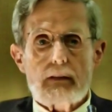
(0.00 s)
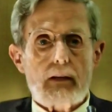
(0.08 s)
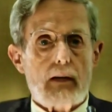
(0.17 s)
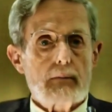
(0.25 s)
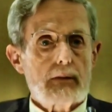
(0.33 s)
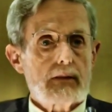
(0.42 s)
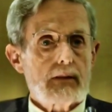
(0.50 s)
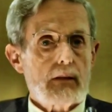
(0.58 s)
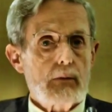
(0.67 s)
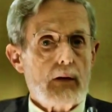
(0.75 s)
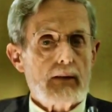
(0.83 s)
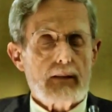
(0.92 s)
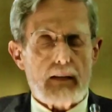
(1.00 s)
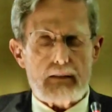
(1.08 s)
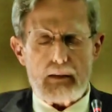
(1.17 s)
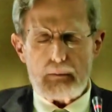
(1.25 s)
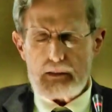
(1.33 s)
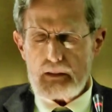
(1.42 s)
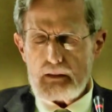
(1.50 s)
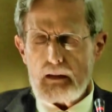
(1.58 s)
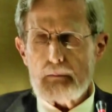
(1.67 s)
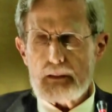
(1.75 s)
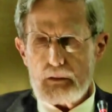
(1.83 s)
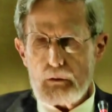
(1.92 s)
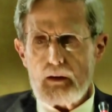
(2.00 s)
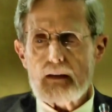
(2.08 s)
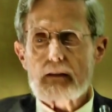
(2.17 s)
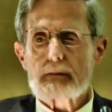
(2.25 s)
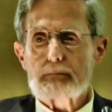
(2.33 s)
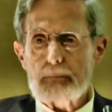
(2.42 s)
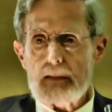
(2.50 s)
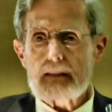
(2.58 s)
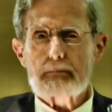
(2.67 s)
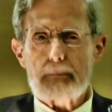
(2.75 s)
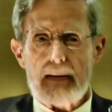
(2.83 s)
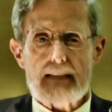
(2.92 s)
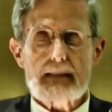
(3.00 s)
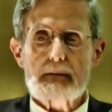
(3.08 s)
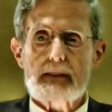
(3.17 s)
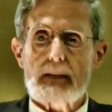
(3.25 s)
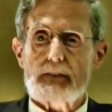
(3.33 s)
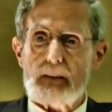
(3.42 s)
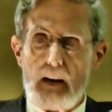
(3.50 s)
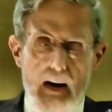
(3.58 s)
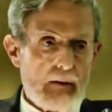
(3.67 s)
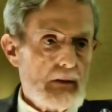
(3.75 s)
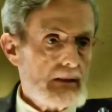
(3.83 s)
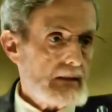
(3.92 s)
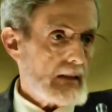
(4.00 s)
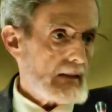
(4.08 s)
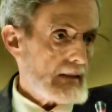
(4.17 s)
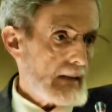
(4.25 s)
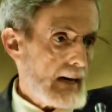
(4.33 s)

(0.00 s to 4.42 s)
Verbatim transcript: Thomas, not Thomas, Thomas Aquinas based, based himself on Aristotle.